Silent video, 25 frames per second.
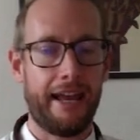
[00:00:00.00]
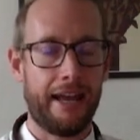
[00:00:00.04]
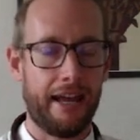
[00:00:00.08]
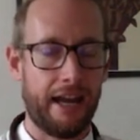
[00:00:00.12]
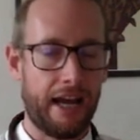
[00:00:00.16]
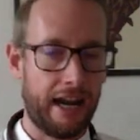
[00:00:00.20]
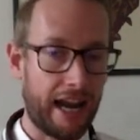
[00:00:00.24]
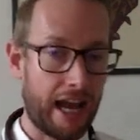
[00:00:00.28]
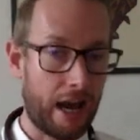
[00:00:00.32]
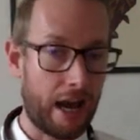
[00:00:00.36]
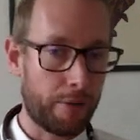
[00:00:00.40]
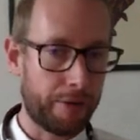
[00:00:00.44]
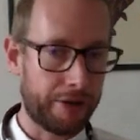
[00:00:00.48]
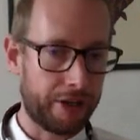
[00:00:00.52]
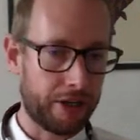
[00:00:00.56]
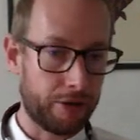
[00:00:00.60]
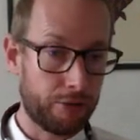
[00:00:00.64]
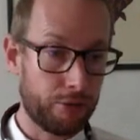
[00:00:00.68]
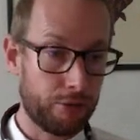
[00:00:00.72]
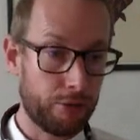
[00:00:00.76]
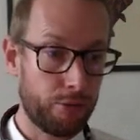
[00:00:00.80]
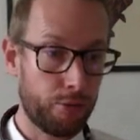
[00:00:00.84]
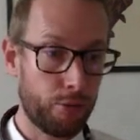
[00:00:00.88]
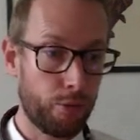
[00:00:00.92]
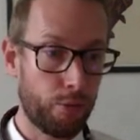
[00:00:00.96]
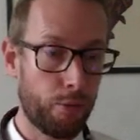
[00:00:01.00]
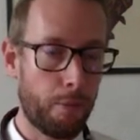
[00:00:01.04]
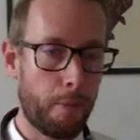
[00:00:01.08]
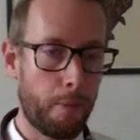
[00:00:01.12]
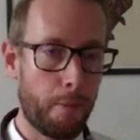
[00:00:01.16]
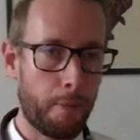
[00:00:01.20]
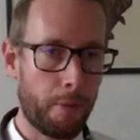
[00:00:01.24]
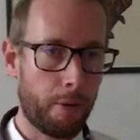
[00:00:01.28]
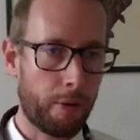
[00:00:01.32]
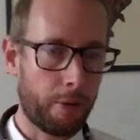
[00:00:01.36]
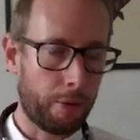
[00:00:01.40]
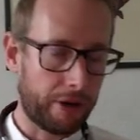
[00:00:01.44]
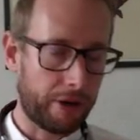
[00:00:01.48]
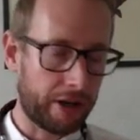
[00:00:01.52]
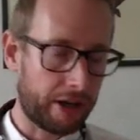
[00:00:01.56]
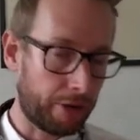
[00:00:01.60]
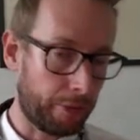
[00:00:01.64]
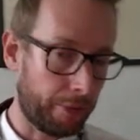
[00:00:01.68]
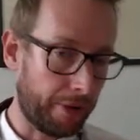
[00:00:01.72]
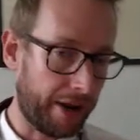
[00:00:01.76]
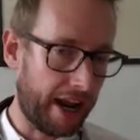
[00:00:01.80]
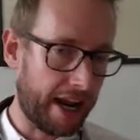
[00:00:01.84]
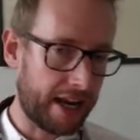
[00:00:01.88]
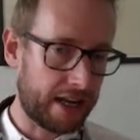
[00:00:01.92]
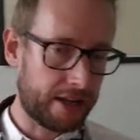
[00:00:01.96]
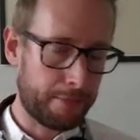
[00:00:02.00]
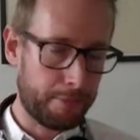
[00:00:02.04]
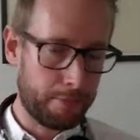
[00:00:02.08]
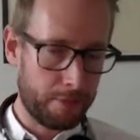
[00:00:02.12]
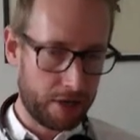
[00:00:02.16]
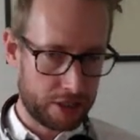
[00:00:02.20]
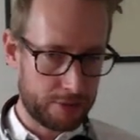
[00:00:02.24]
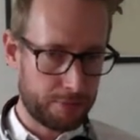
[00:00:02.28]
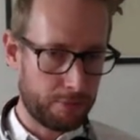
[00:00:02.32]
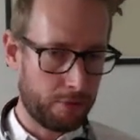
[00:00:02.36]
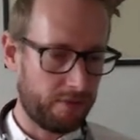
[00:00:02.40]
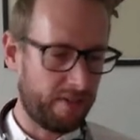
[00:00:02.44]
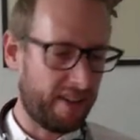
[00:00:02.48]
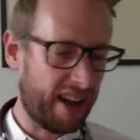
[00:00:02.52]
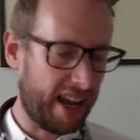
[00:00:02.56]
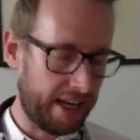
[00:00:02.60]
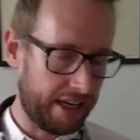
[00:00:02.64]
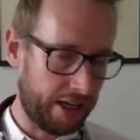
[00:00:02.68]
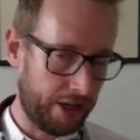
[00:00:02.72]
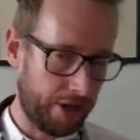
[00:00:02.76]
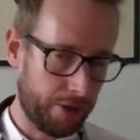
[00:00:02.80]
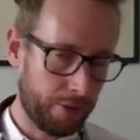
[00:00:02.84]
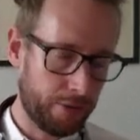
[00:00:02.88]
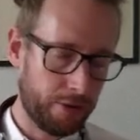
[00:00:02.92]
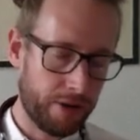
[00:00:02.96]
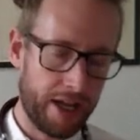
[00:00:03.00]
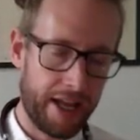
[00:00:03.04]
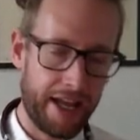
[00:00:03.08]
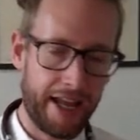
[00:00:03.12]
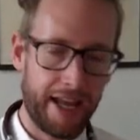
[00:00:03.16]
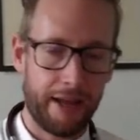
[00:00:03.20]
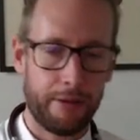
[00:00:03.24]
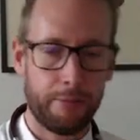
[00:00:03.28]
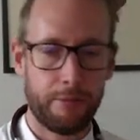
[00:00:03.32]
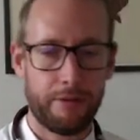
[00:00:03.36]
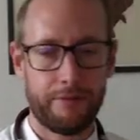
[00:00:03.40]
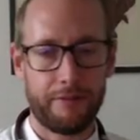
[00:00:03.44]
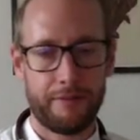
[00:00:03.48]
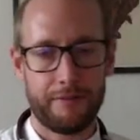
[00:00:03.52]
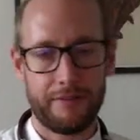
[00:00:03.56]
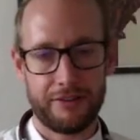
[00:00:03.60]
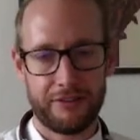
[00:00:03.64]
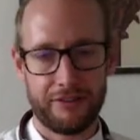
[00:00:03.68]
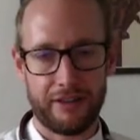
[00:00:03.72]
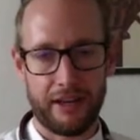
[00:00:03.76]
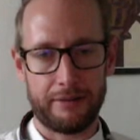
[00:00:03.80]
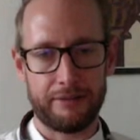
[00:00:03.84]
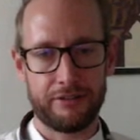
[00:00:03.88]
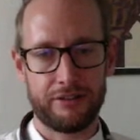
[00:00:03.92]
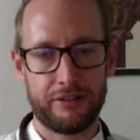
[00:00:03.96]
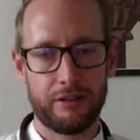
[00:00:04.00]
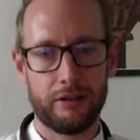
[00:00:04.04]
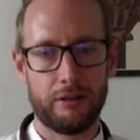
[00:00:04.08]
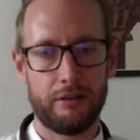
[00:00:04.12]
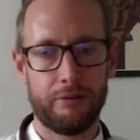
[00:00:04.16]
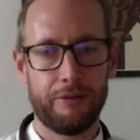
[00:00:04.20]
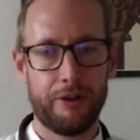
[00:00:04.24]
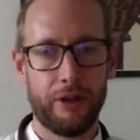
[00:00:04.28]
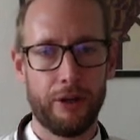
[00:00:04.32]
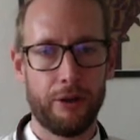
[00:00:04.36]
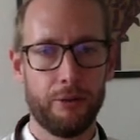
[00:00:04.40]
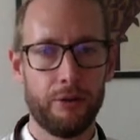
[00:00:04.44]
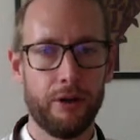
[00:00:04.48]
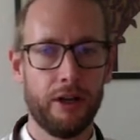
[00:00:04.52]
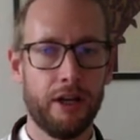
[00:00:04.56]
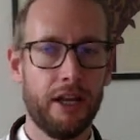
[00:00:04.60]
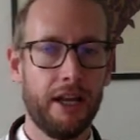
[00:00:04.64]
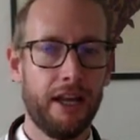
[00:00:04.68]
allowing you to do create much more value within the same single view.